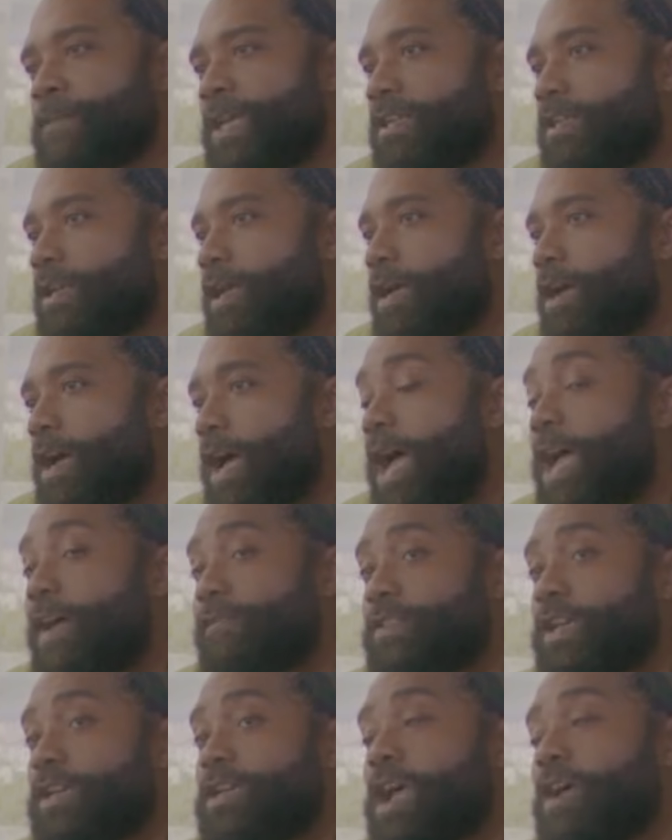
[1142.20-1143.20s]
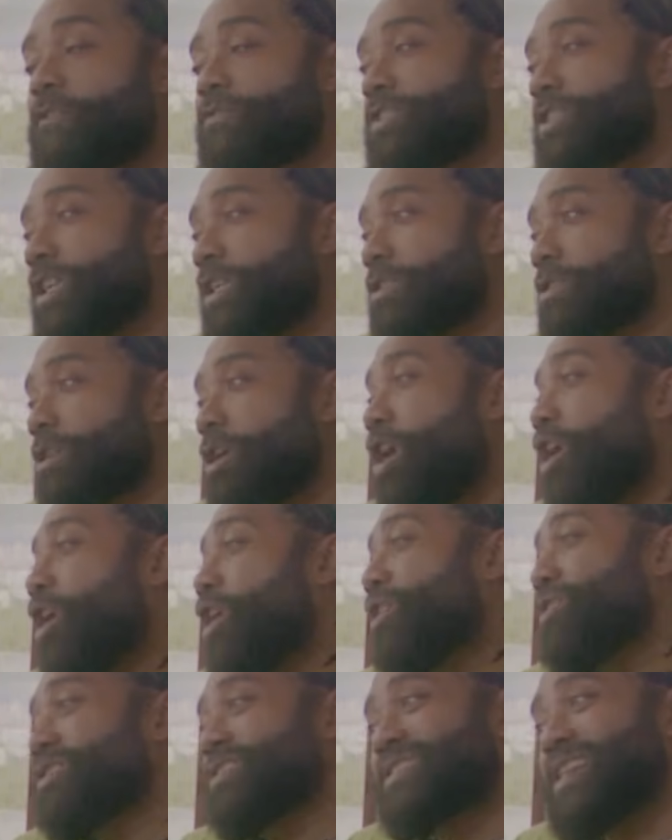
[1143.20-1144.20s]
Yeah, I have that conversation
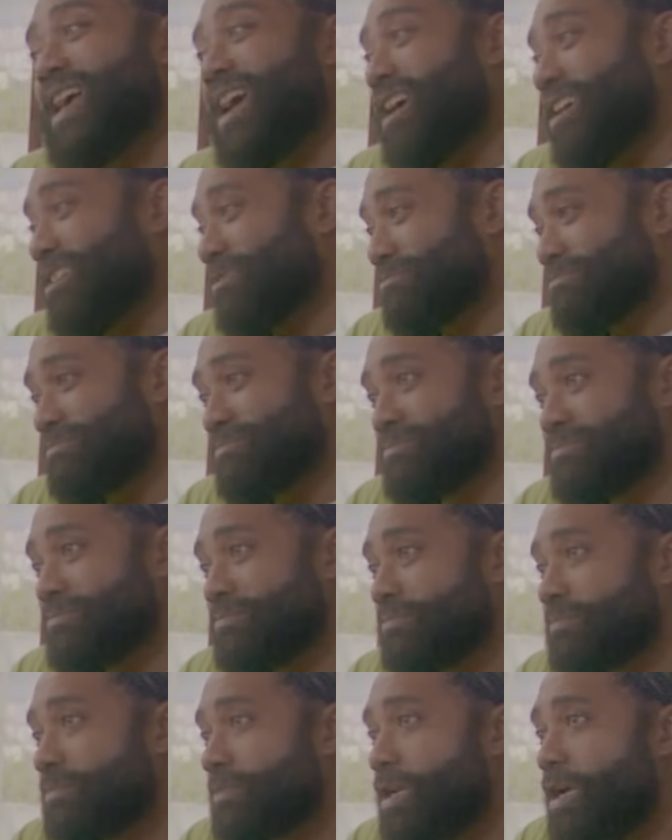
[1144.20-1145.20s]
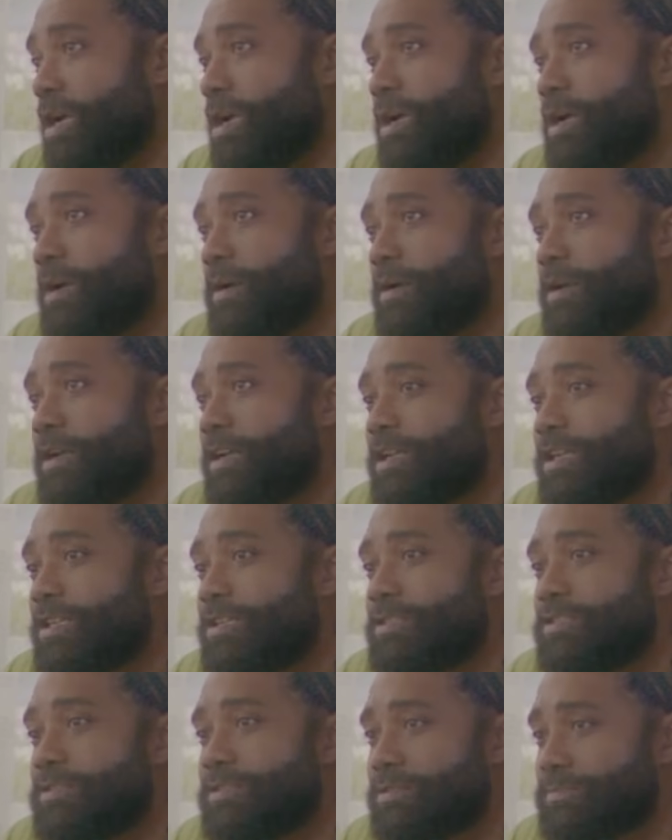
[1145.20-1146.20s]
all the time.
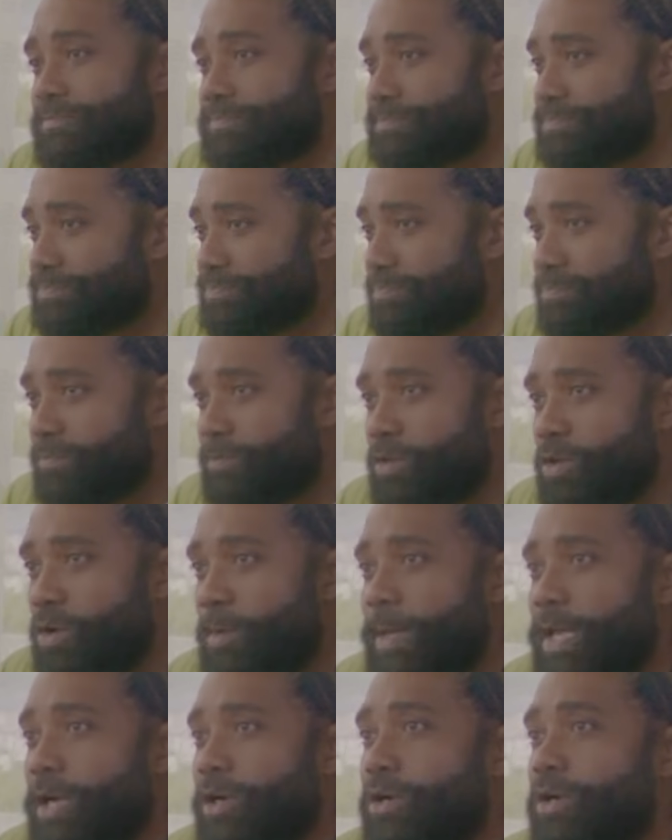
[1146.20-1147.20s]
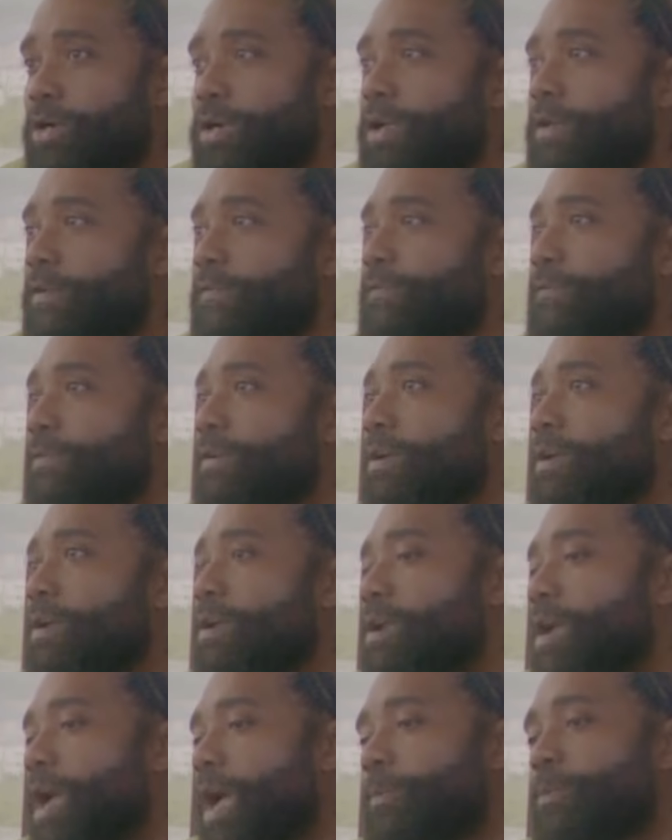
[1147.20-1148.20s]
Because no matter if
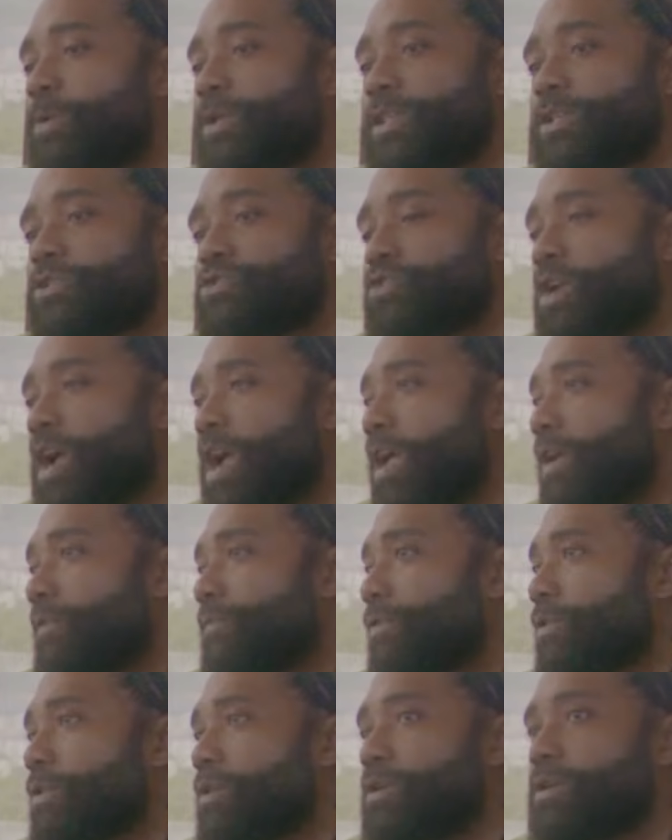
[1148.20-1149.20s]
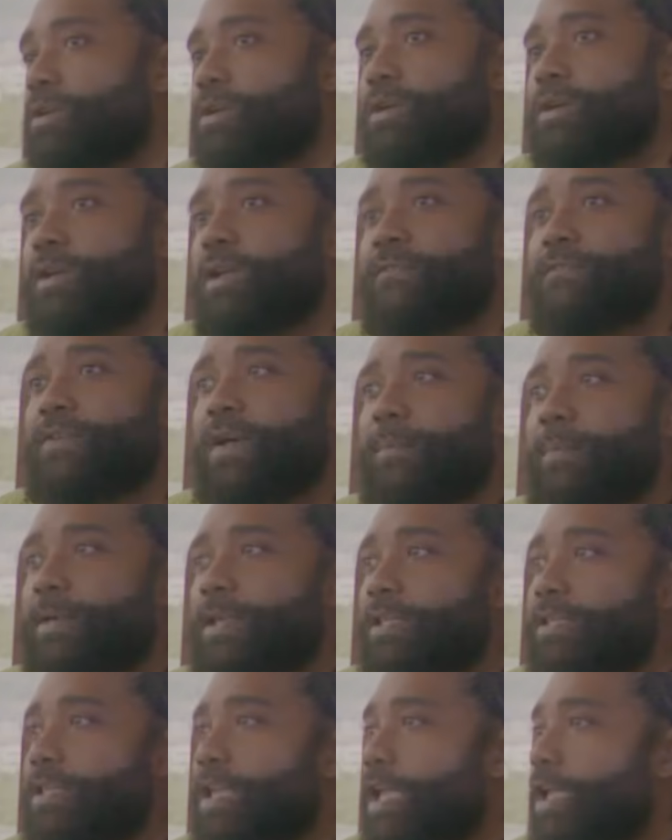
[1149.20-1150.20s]
I'm with a driver, if I'm
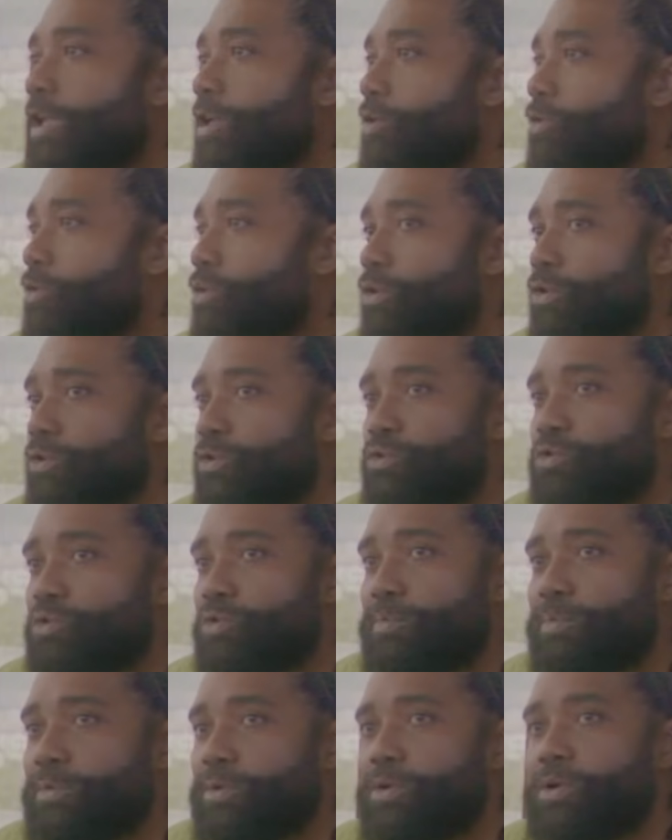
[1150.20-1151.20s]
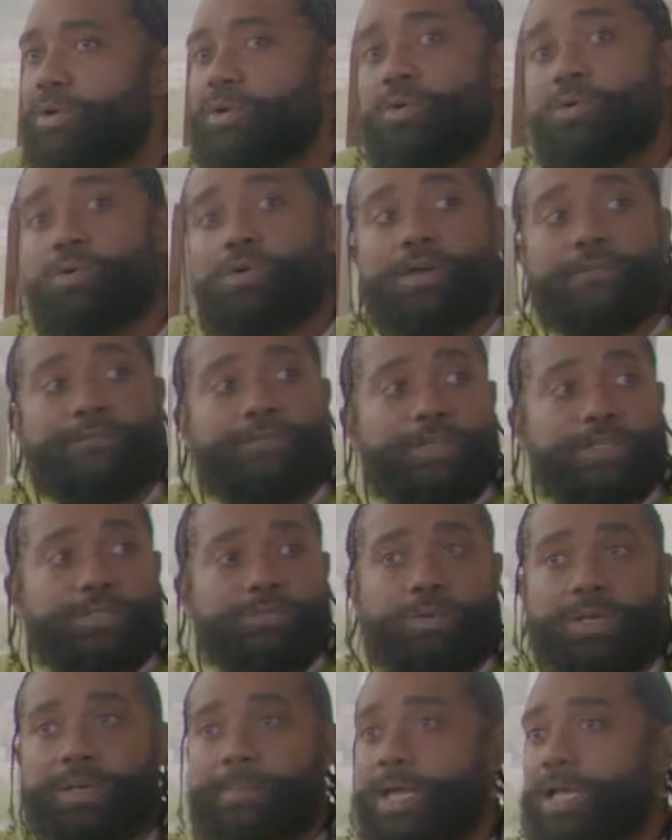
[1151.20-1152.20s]
in a Yango or Uber, or if
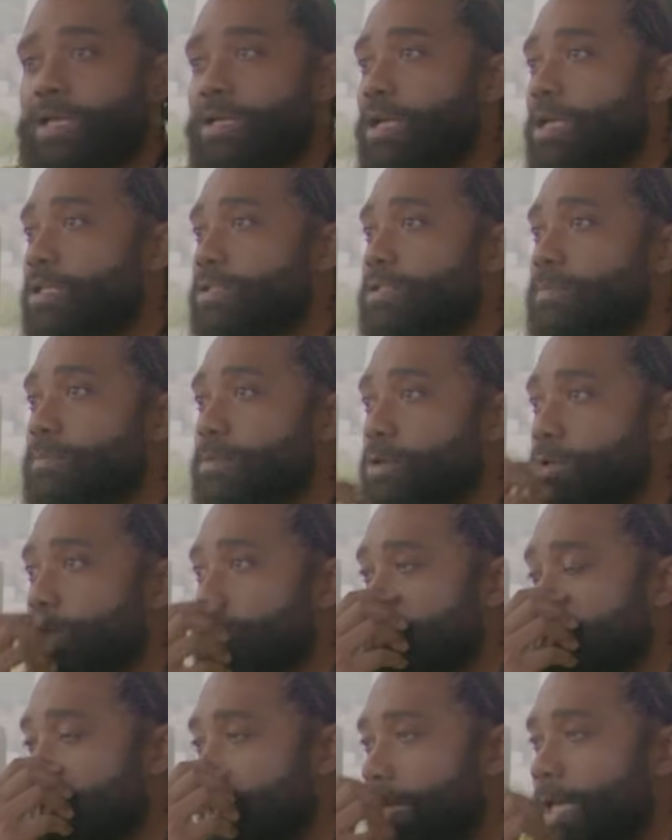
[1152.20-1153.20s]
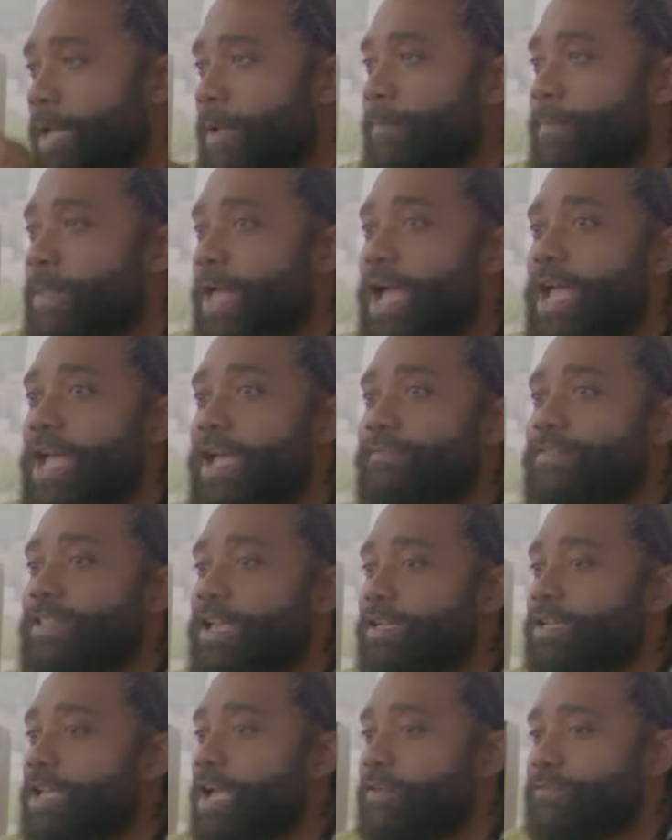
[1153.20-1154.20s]
it's one of my customers, I have
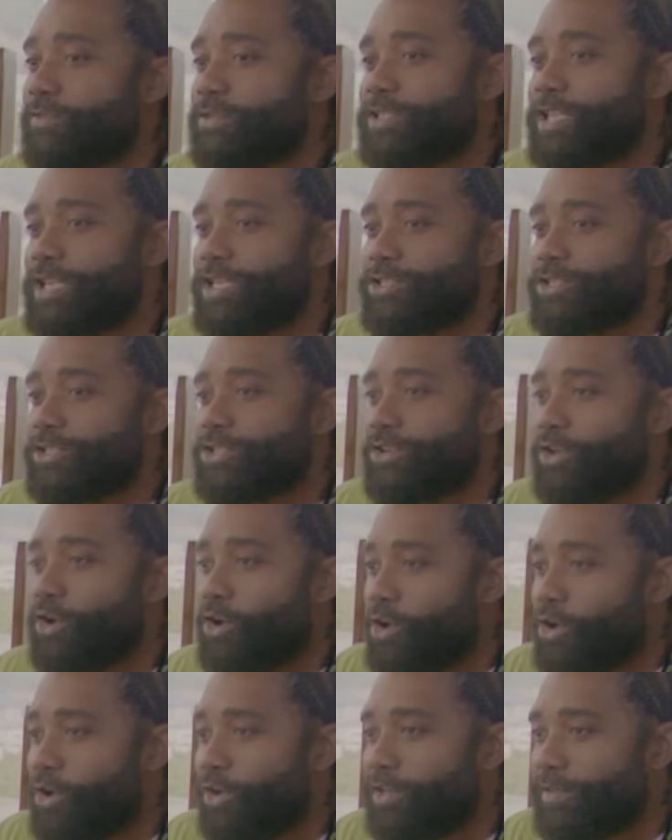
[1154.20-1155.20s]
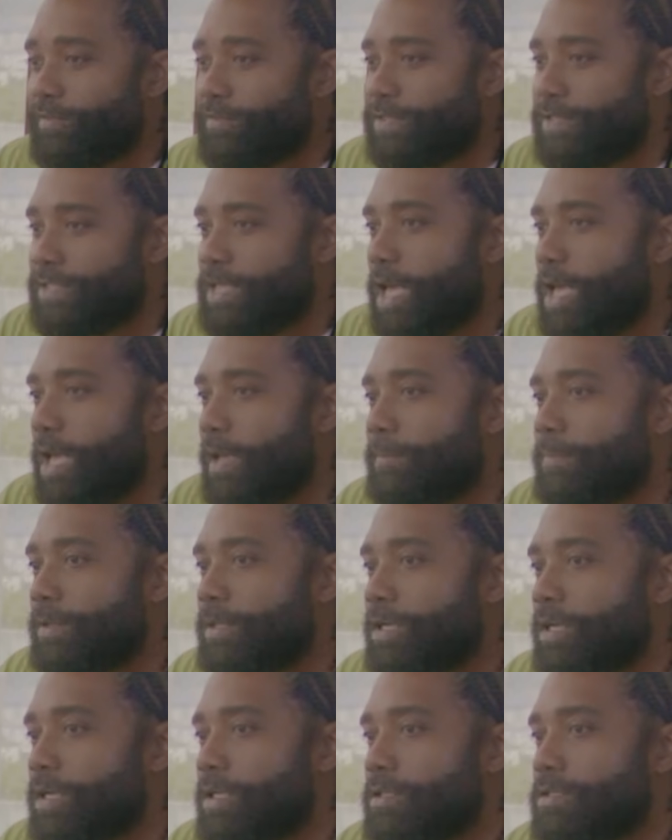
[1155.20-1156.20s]
that conversation all of the time,
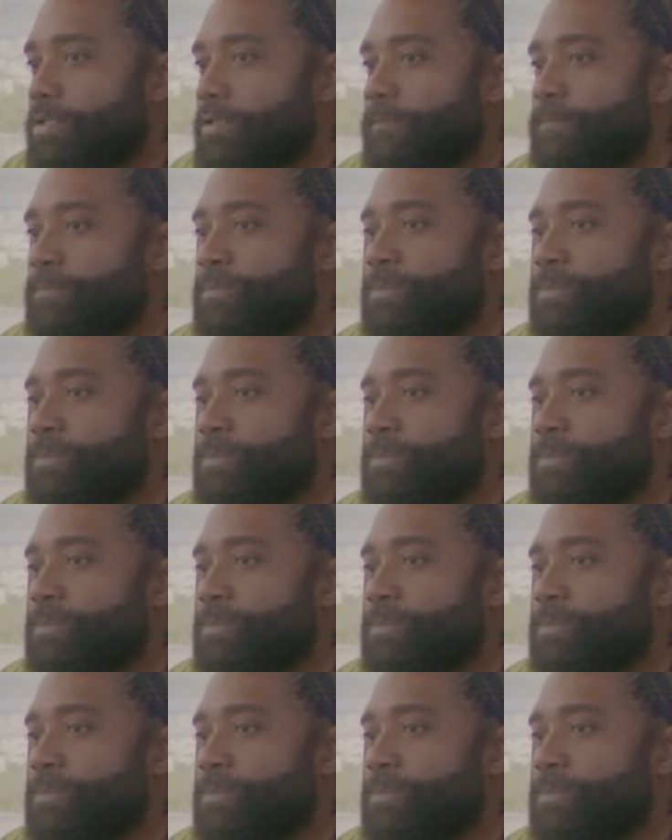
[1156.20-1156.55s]
because